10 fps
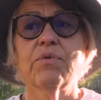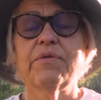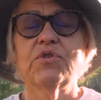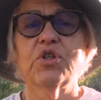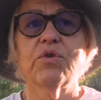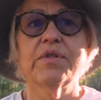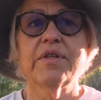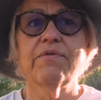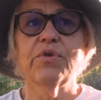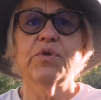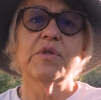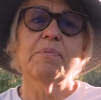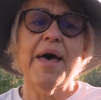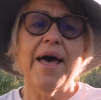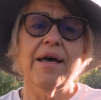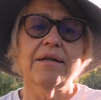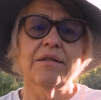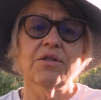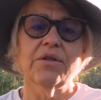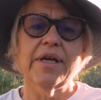We've chosen Vern's Pond
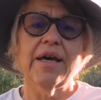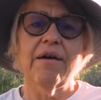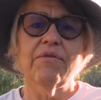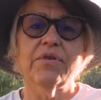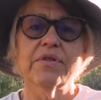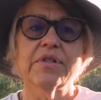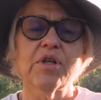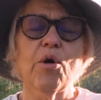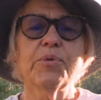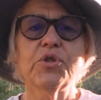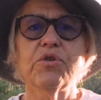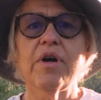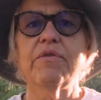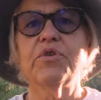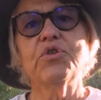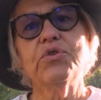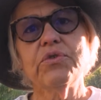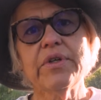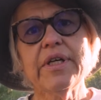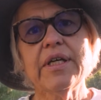to have a sculpture of a
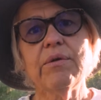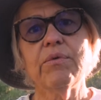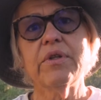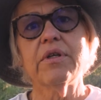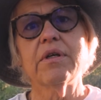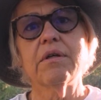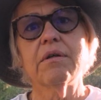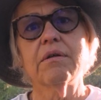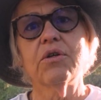tree with a